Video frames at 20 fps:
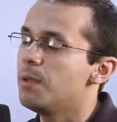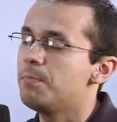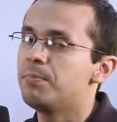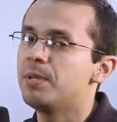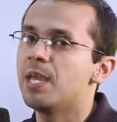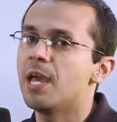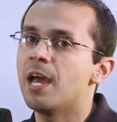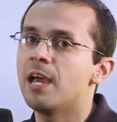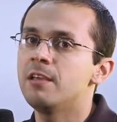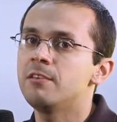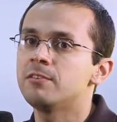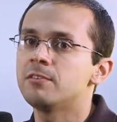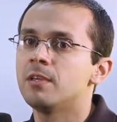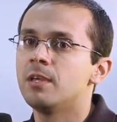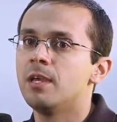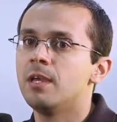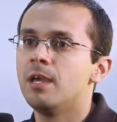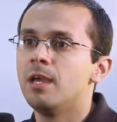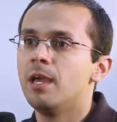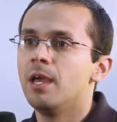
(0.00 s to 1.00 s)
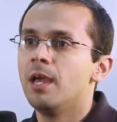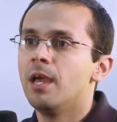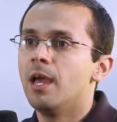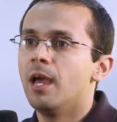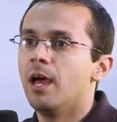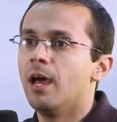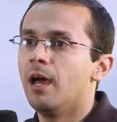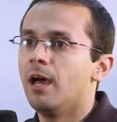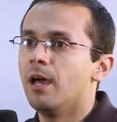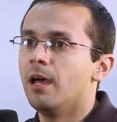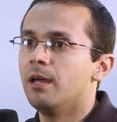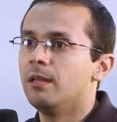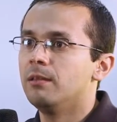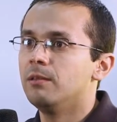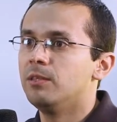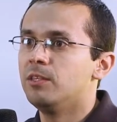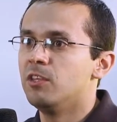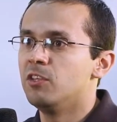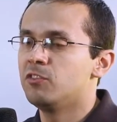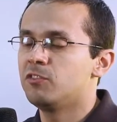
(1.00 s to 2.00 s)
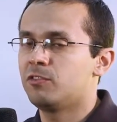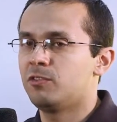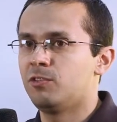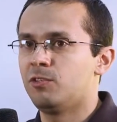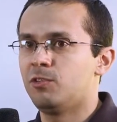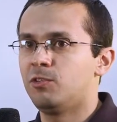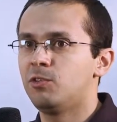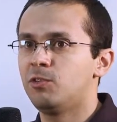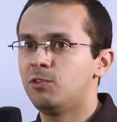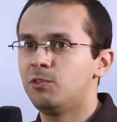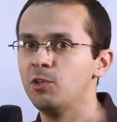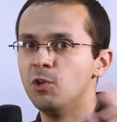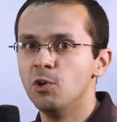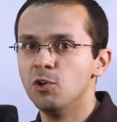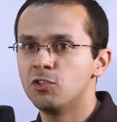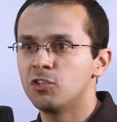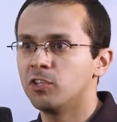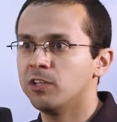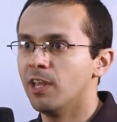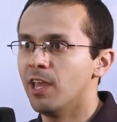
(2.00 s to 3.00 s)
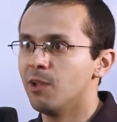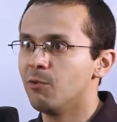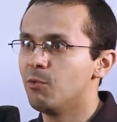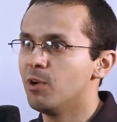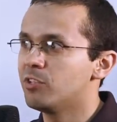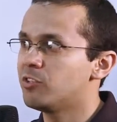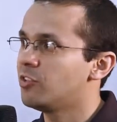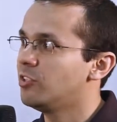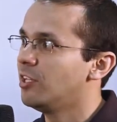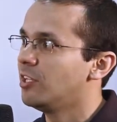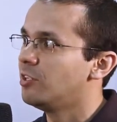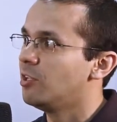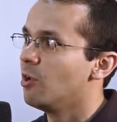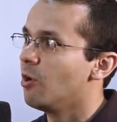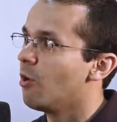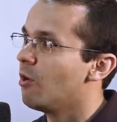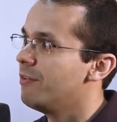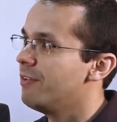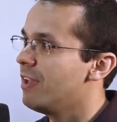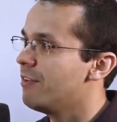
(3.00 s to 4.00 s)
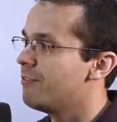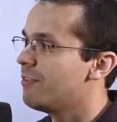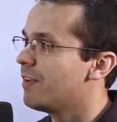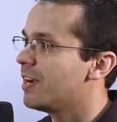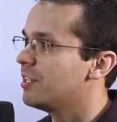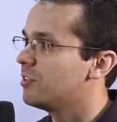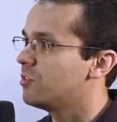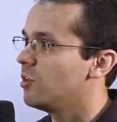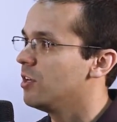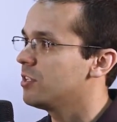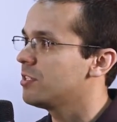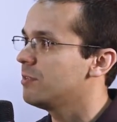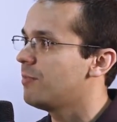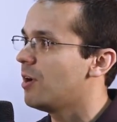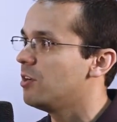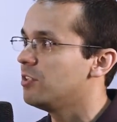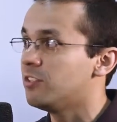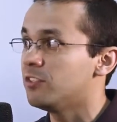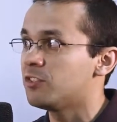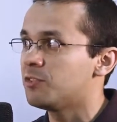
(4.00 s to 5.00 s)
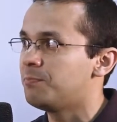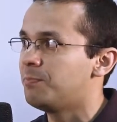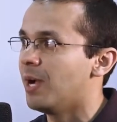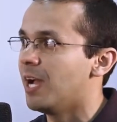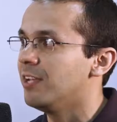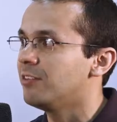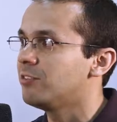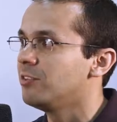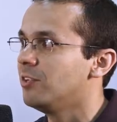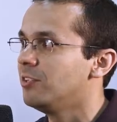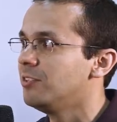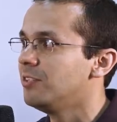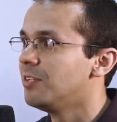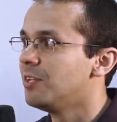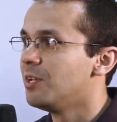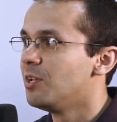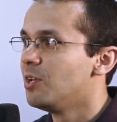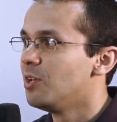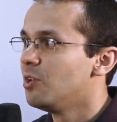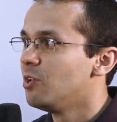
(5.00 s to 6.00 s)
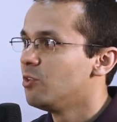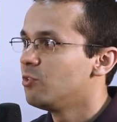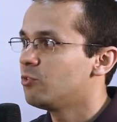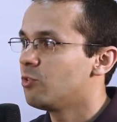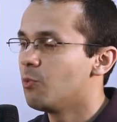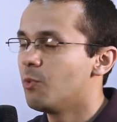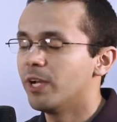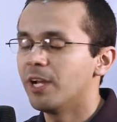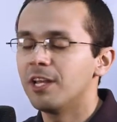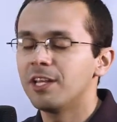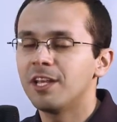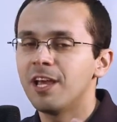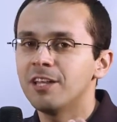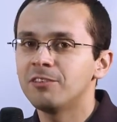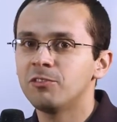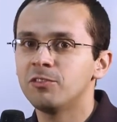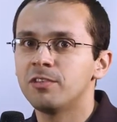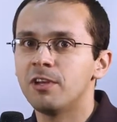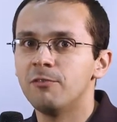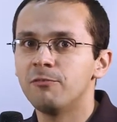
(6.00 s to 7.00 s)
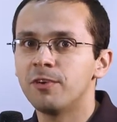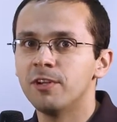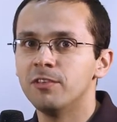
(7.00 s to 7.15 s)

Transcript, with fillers: APIs and this huge language that the, all, everybody talks about, it's Python. So when I got to San